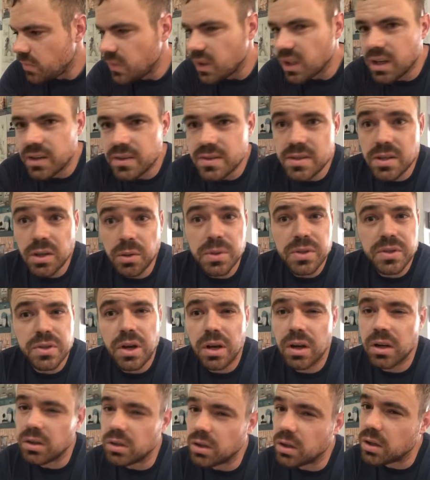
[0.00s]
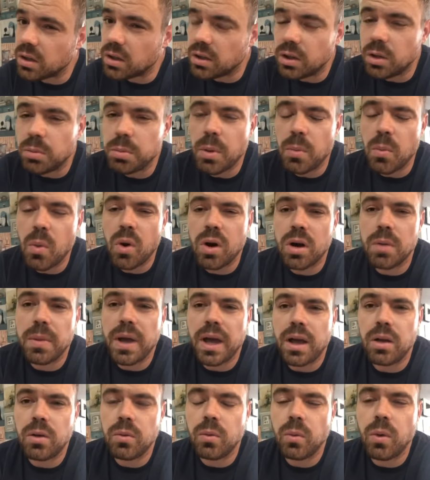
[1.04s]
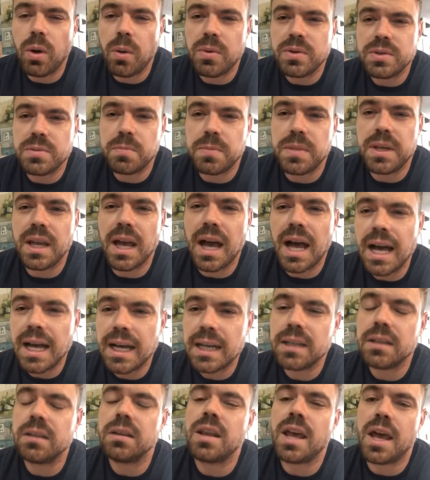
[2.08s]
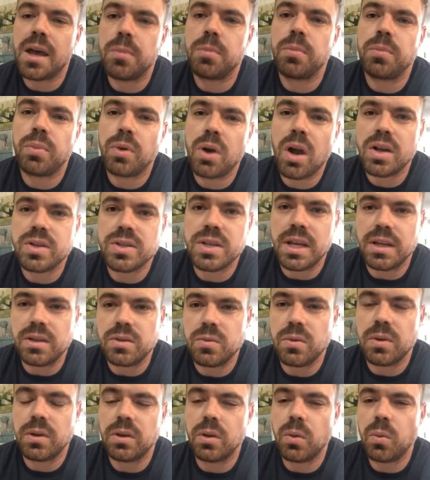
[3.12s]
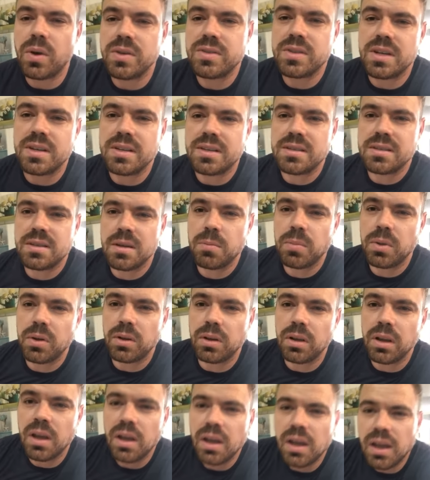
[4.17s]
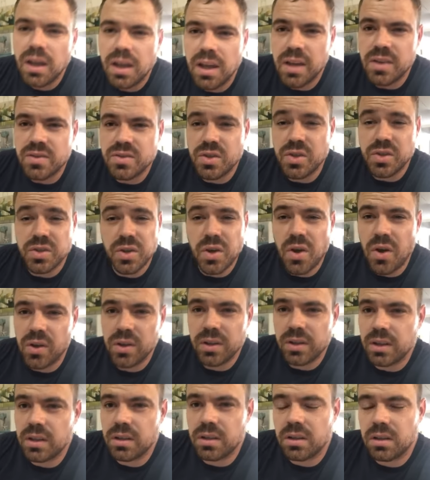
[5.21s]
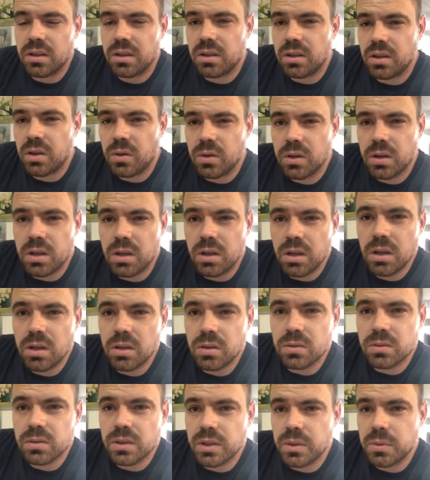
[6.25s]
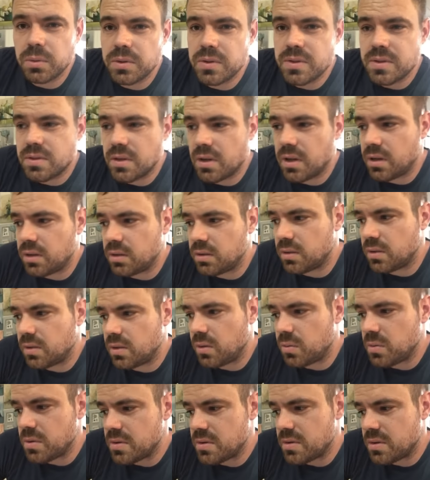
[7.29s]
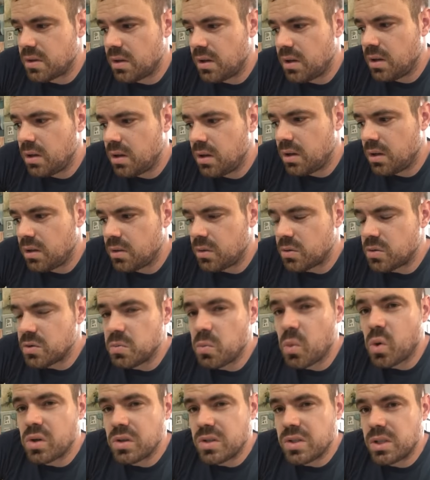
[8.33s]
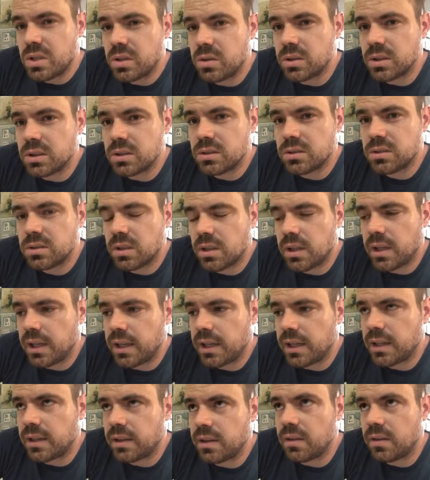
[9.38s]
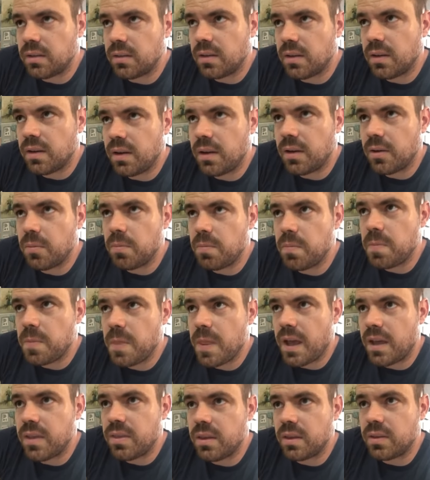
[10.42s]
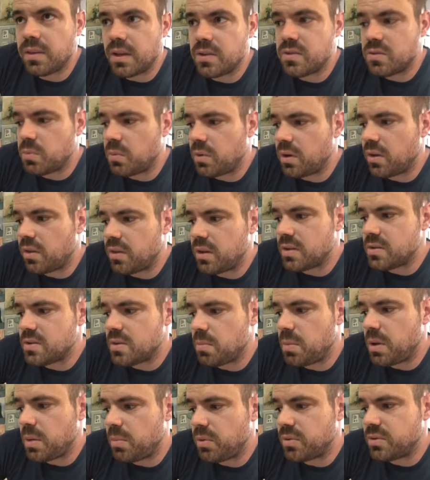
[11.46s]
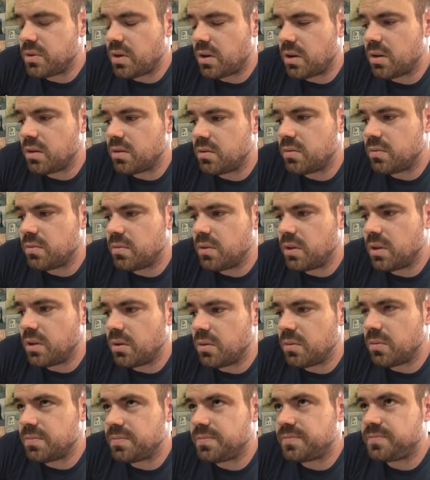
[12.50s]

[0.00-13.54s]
until we started learning a little bit more about what was behind that project. It wasn't as simple as just calling it, you know, a clone. It was there was more to it. And I think that's one of the things that people started, you know,